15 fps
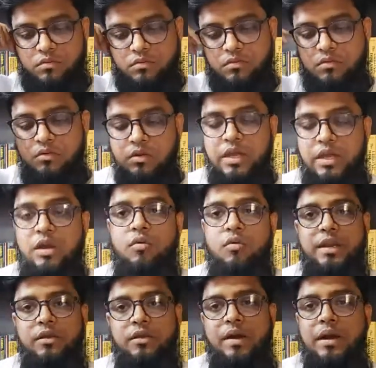Okay,
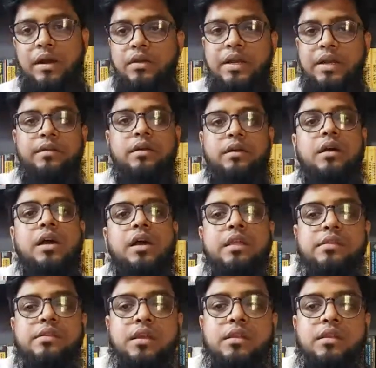Komal, you want to
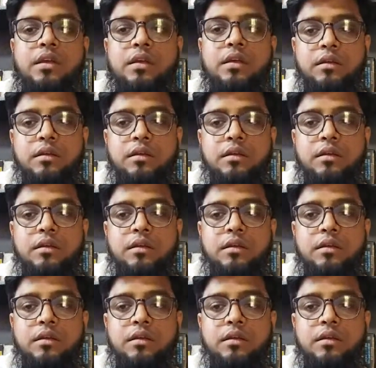ask anything?